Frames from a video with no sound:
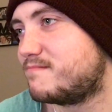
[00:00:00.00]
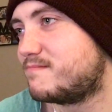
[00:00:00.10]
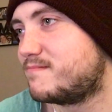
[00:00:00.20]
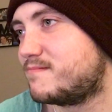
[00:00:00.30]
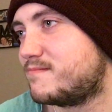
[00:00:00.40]

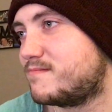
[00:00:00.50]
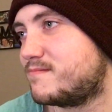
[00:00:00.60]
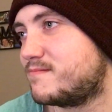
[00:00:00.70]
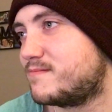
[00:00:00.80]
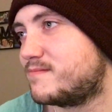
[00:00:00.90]

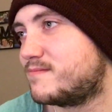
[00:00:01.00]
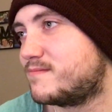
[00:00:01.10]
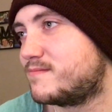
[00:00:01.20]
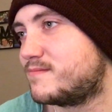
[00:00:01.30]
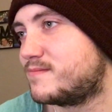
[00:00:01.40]

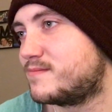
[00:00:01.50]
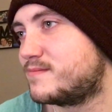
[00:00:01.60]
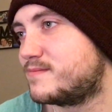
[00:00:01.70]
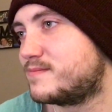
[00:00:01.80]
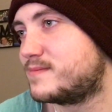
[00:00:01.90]

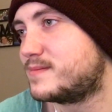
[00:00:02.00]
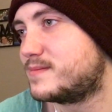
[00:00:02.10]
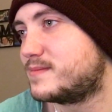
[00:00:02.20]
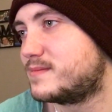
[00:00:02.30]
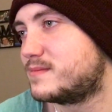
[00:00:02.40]

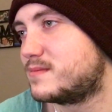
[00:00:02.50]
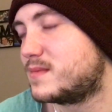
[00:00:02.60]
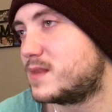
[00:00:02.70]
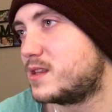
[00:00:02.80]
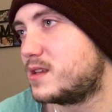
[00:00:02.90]

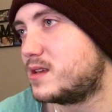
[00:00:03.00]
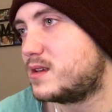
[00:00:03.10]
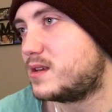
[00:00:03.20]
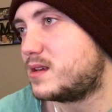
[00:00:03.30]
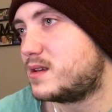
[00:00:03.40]

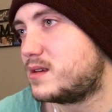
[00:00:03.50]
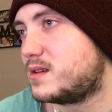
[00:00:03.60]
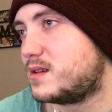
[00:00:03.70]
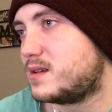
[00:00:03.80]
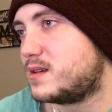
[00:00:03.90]

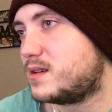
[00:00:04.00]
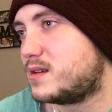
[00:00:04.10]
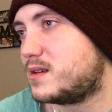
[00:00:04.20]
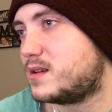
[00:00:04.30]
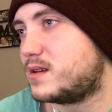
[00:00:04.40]

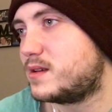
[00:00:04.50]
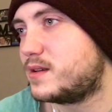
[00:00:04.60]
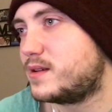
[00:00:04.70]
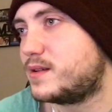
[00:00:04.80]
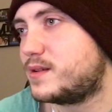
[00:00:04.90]

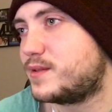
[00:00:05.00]
(not speaking)